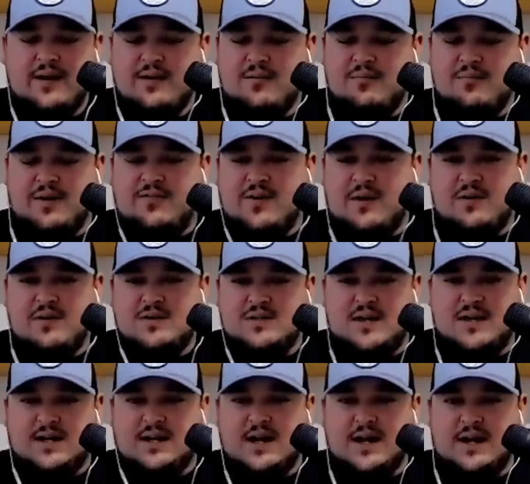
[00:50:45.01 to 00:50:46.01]
But if I'm using
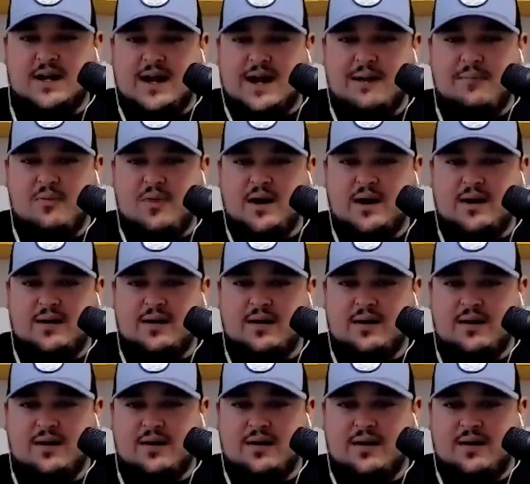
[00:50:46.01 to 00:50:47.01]
a gut hybrid,
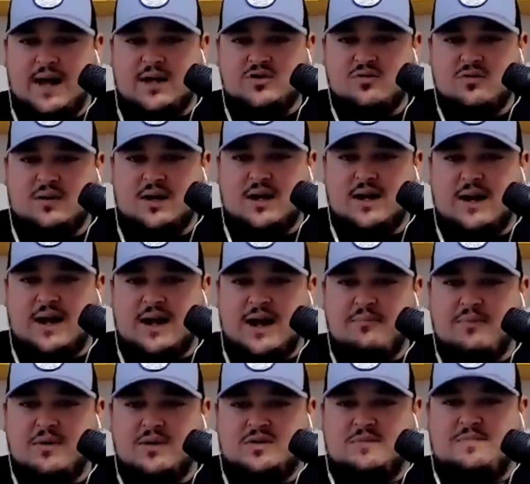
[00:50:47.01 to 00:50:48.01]
natural gut
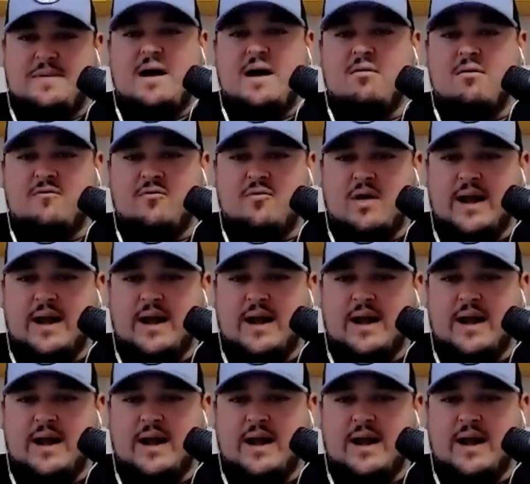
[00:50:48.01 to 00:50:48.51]
hybrids are powerful.